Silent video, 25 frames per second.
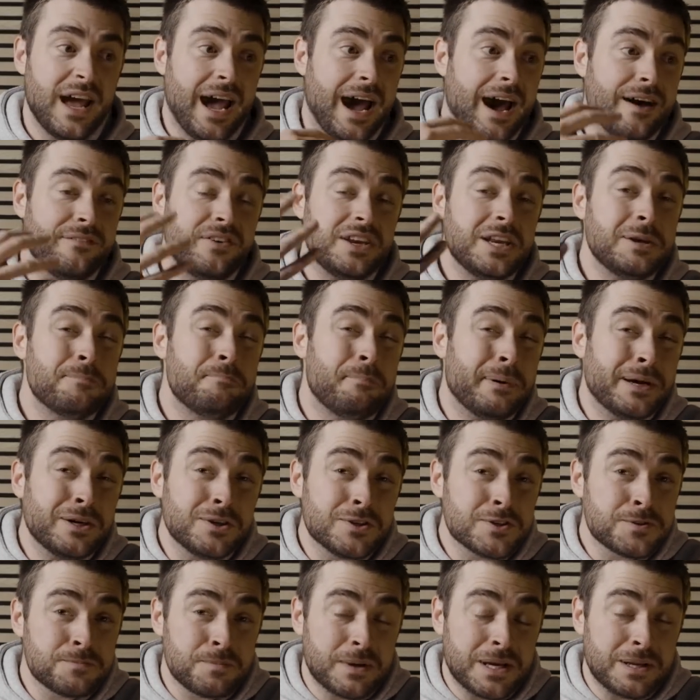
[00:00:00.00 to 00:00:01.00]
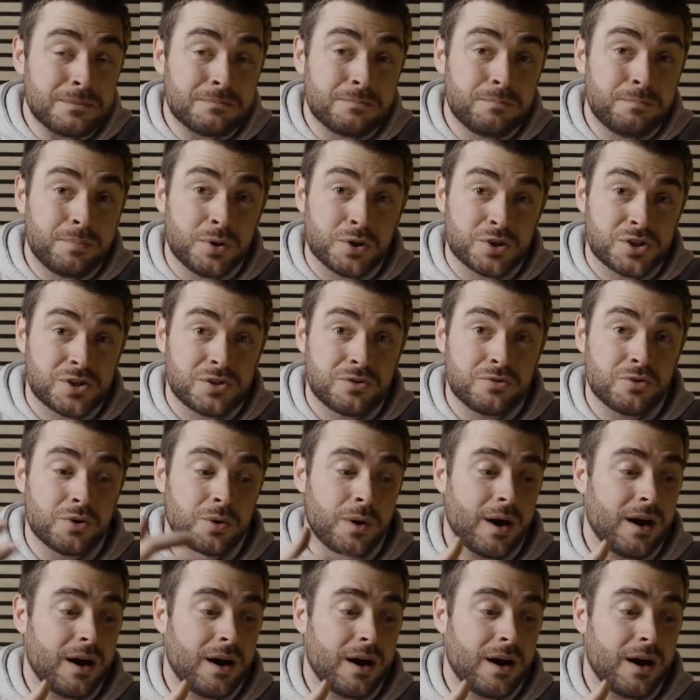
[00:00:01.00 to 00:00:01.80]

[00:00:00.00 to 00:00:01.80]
have any bills being pushed through?